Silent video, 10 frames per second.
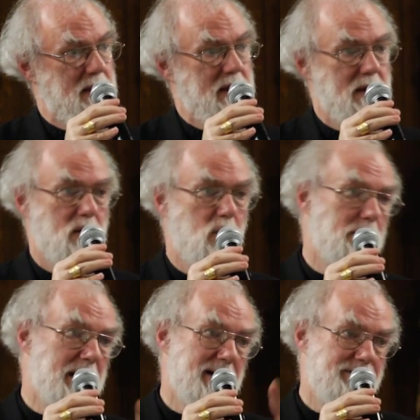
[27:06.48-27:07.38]
the all
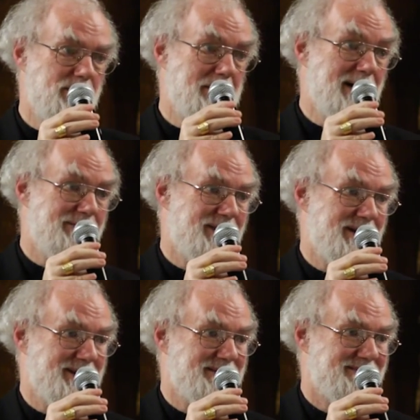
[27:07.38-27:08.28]
powerful male
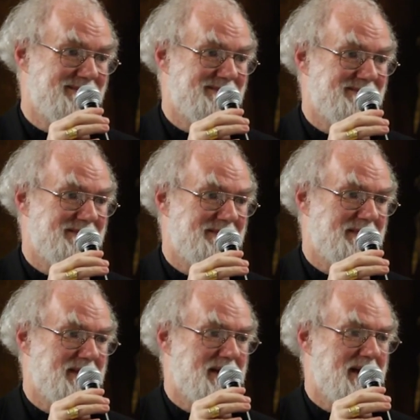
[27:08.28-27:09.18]
father?
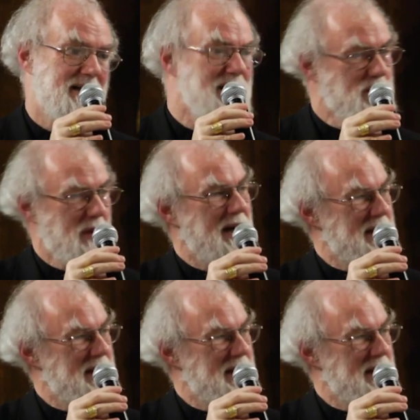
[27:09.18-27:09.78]
And each one